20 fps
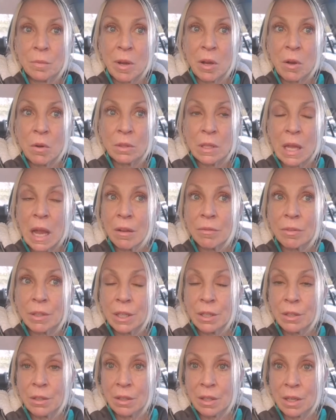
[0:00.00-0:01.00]
my whole
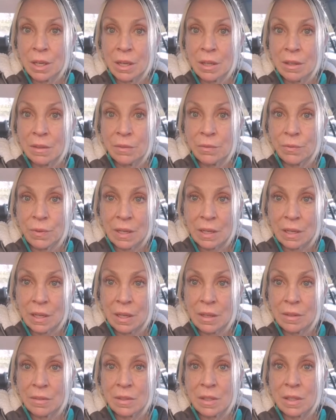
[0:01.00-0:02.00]
livelihood is
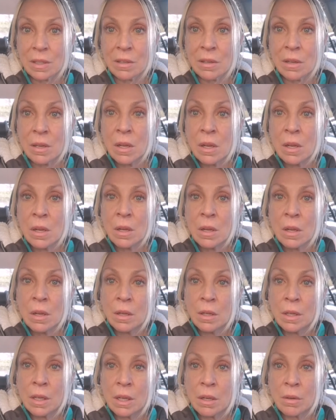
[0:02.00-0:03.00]
fitness and,
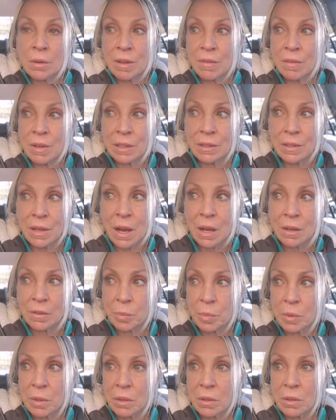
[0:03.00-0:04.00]
you know, even at the
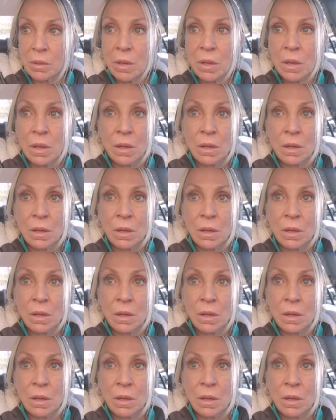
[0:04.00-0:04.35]
hospital,